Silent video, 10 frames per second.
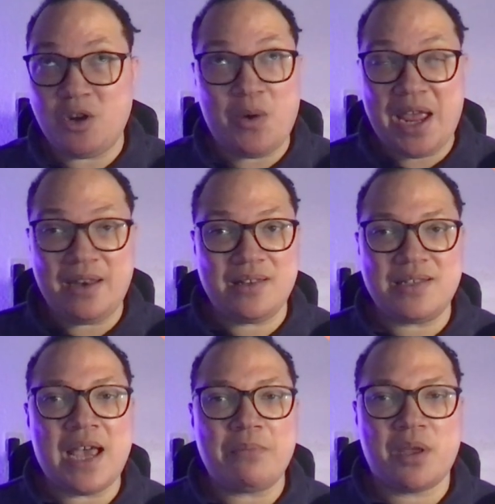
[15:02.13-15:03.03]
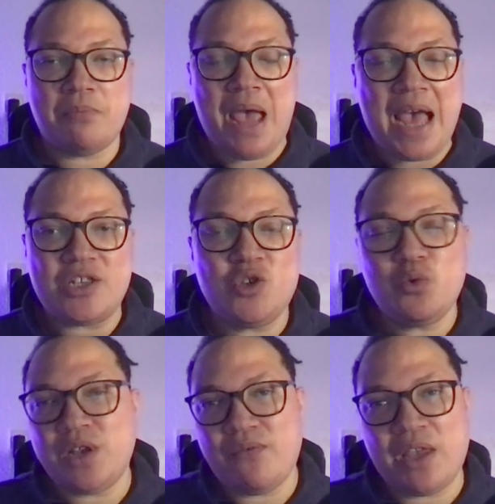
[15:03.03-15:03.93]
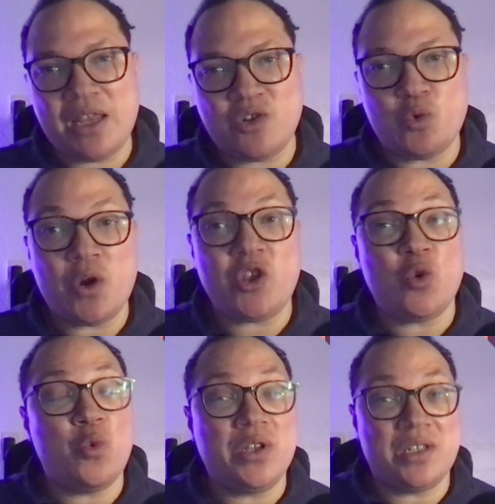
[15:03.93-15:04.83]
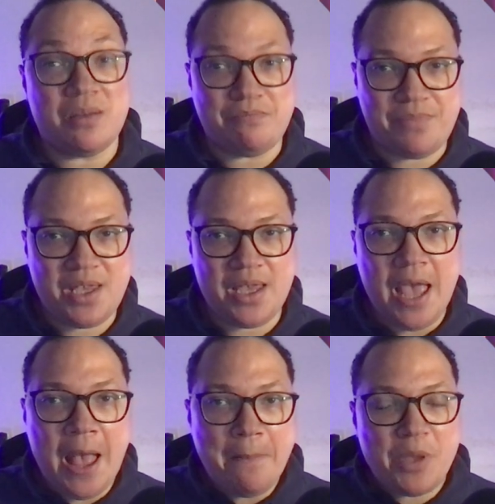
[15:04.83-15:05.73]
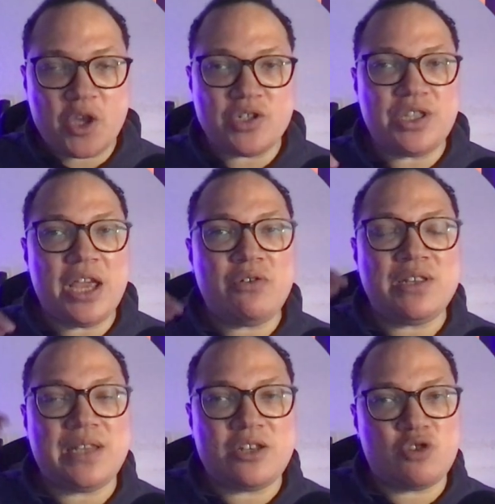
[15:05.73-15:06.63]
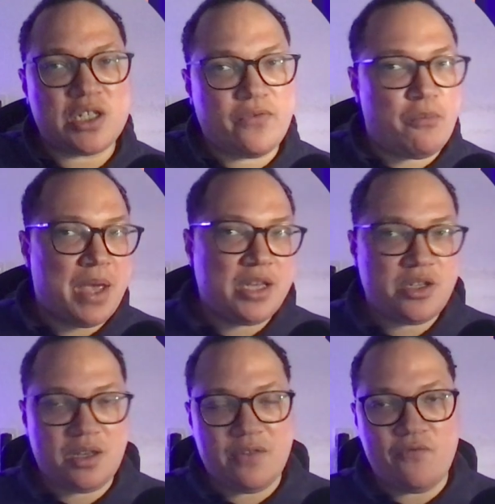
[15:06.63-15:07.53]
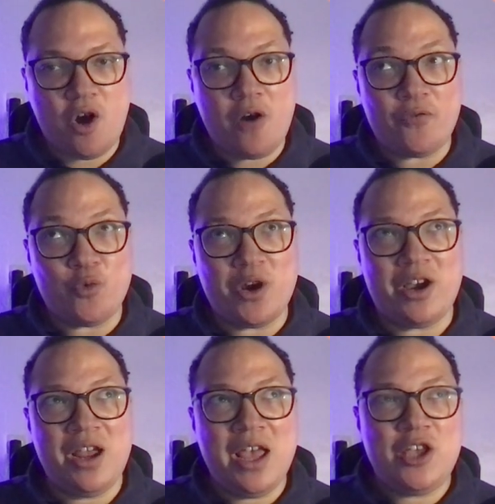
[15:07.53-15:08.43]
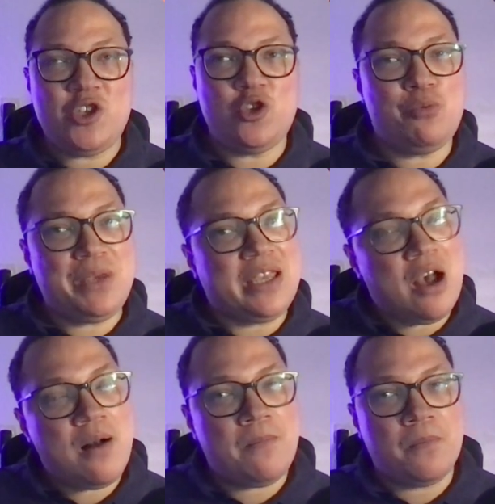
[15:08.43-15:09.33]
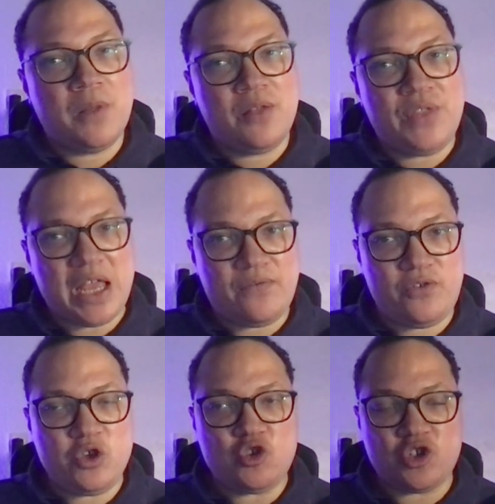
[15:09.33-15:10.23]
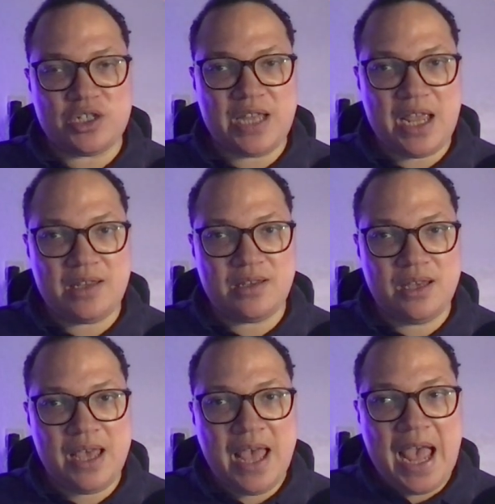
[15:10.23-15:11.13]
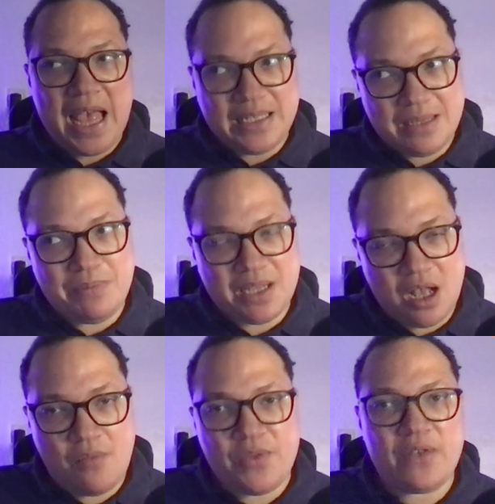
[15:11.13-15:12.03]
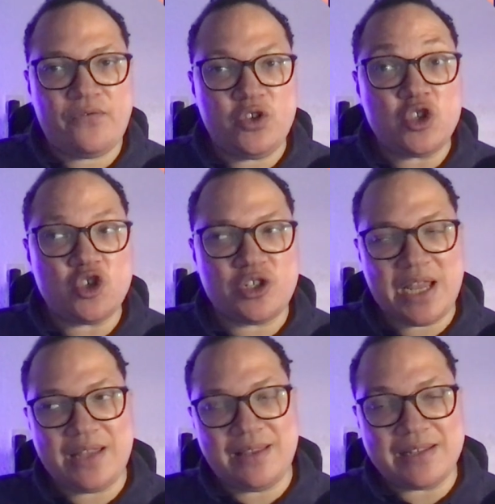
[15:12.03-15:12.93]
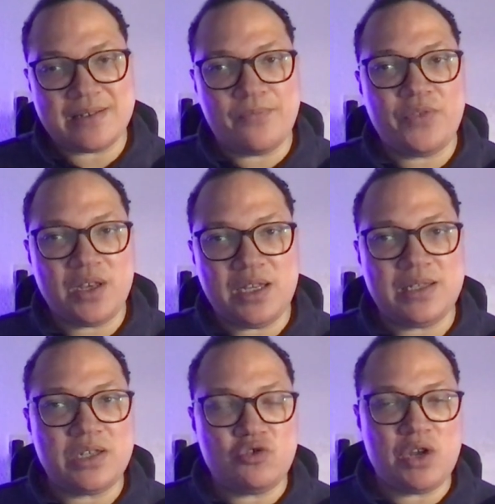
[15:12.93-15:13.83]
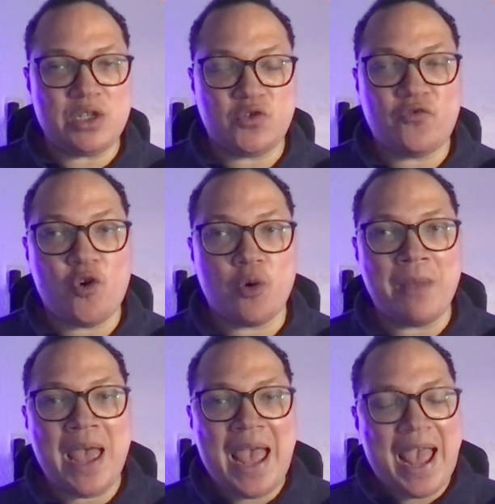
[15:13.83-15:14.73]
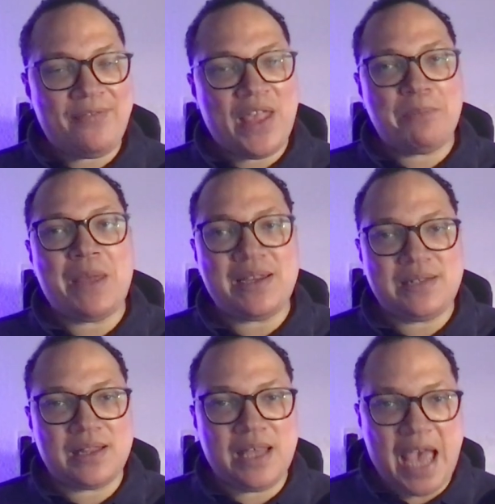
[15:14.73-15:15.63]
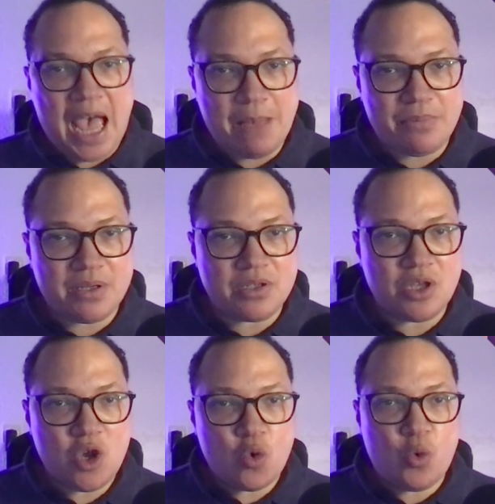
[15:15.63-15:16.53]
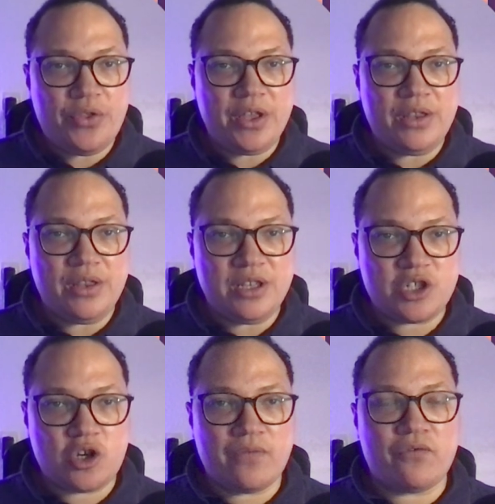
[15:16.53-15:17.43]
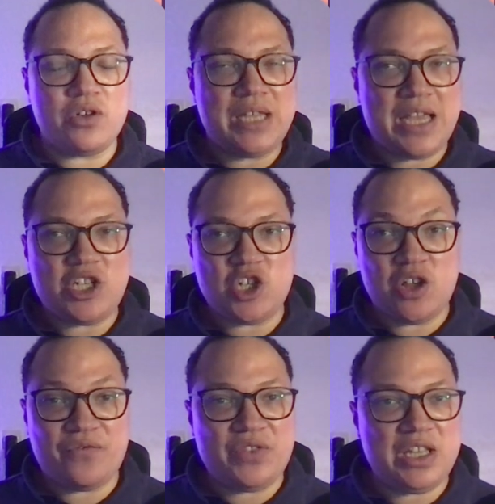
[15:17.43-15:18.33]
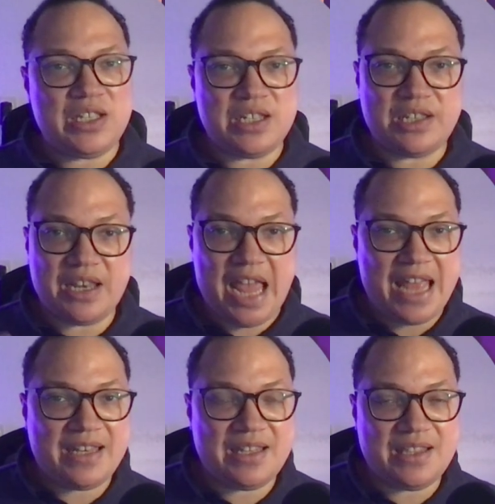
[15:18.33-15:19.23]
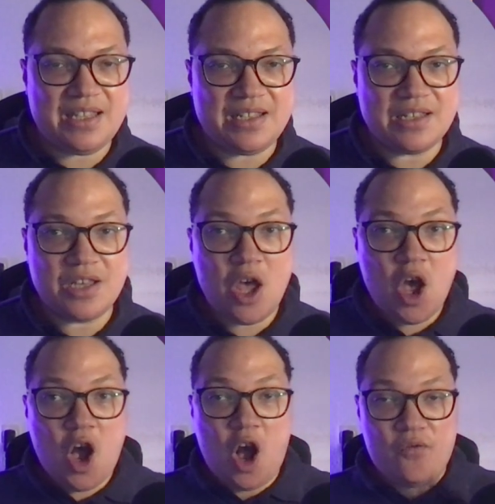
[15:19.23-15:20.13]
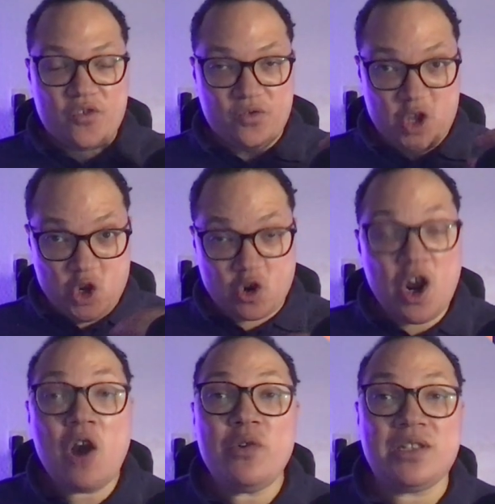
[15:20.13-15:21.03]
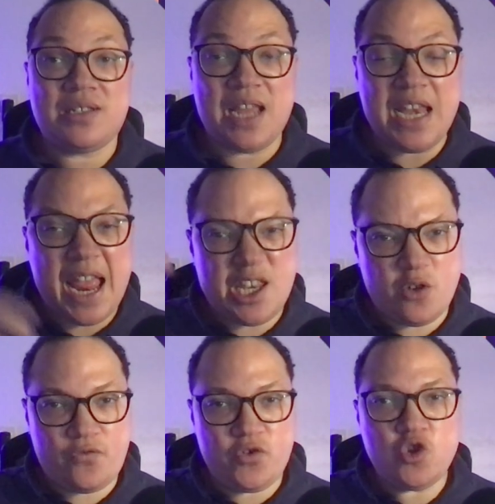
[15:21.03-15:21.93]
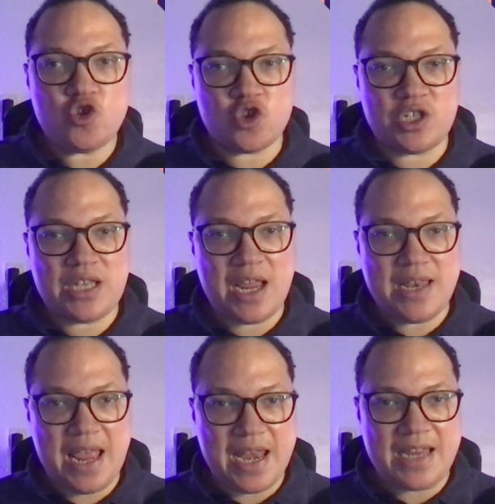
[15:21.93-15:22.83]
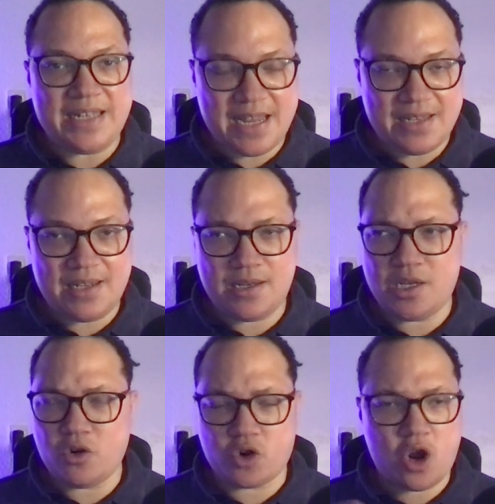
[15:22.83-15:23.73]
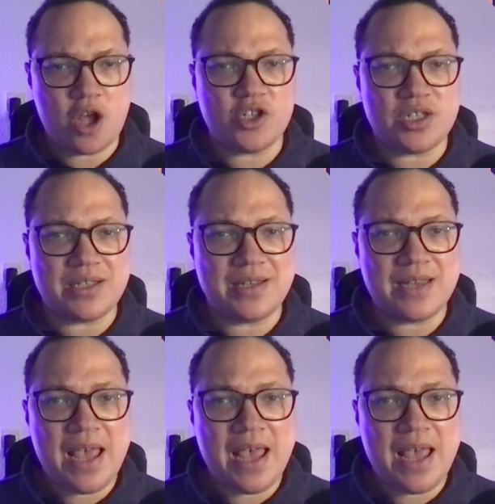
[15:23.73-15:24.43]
endless time can pass. You will never get to where you want to be, because there is a transformation involved where you become that future state. And to become that future state, something needs to transform. And that basically happens within this confrontation of thesis and antithesis of your current state and your future state and identity or consciousness,